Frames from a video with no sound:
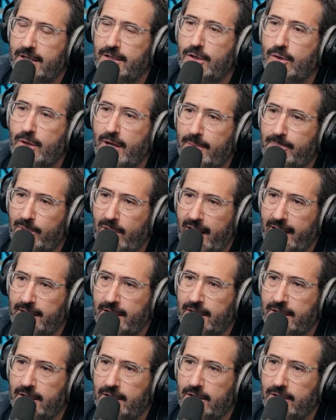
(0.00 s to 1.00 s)
and you get
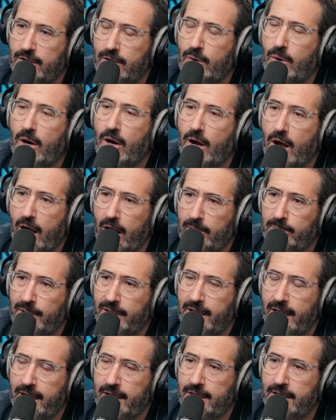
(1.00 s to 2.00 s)
pregnant, you are
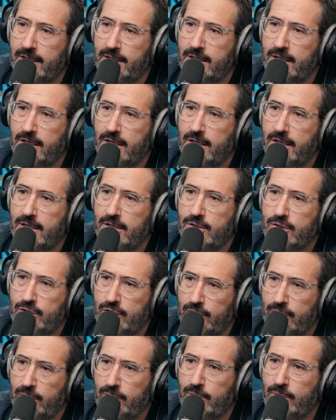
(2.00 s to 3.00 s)
obligated
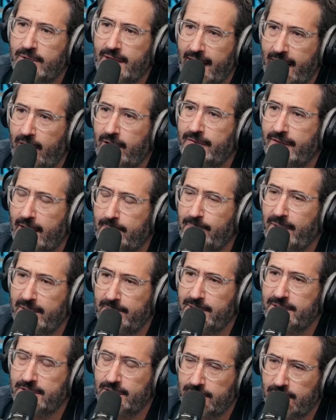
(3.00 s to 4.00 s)
to carry that
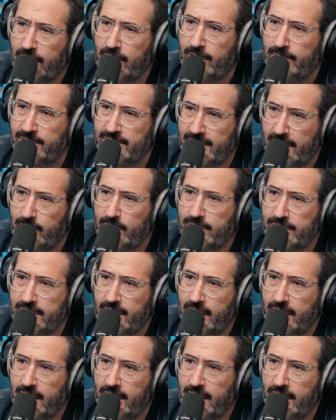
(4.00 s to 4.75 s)
baby to term. Is that what you're